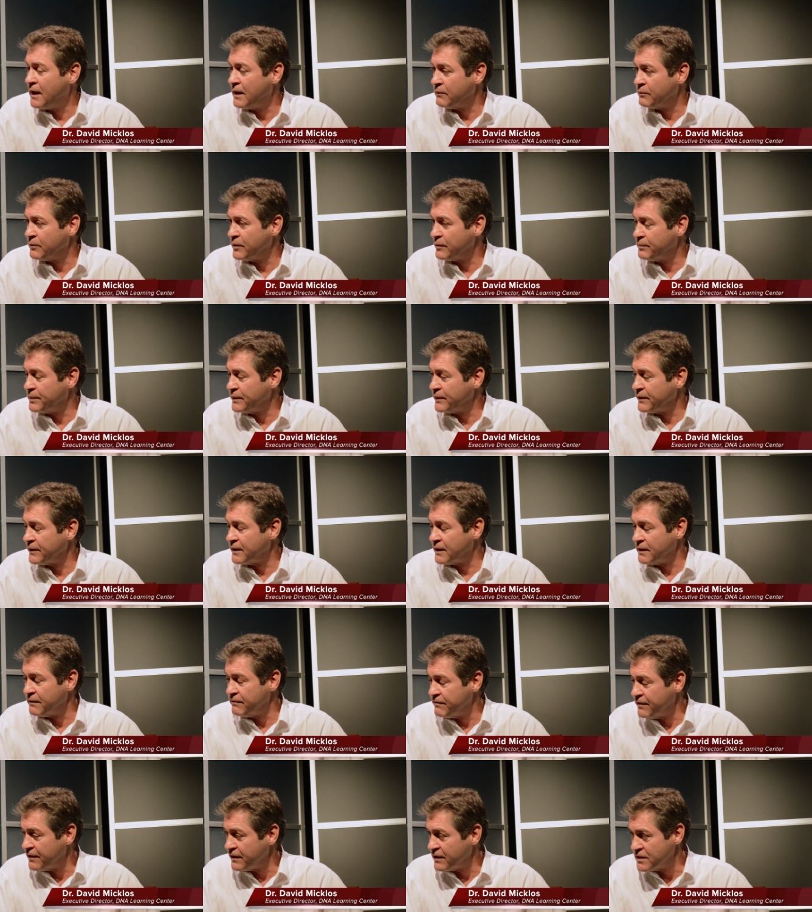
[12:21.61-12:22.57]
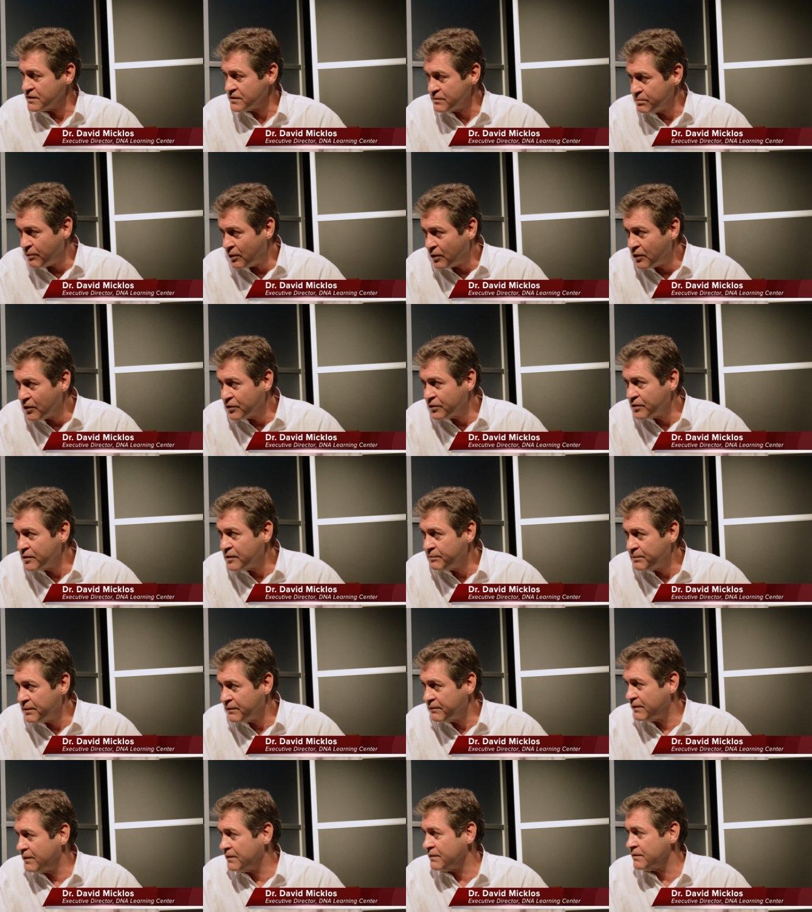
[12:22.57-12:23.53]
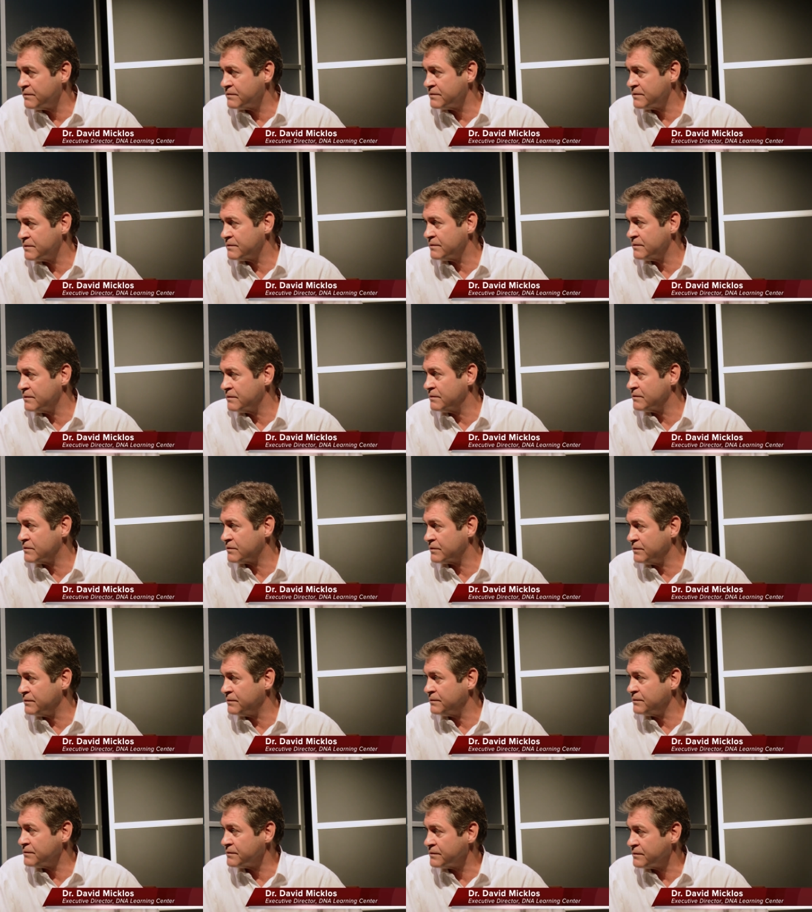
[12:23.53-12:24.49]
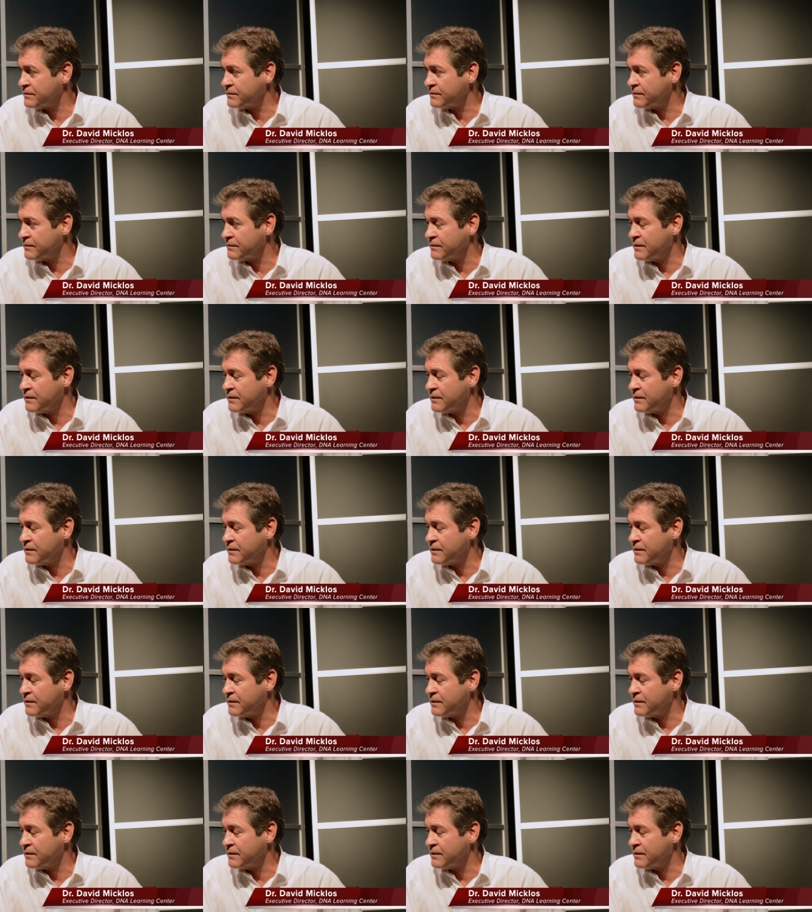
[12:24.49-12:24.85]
and we're building a very small group of those schools.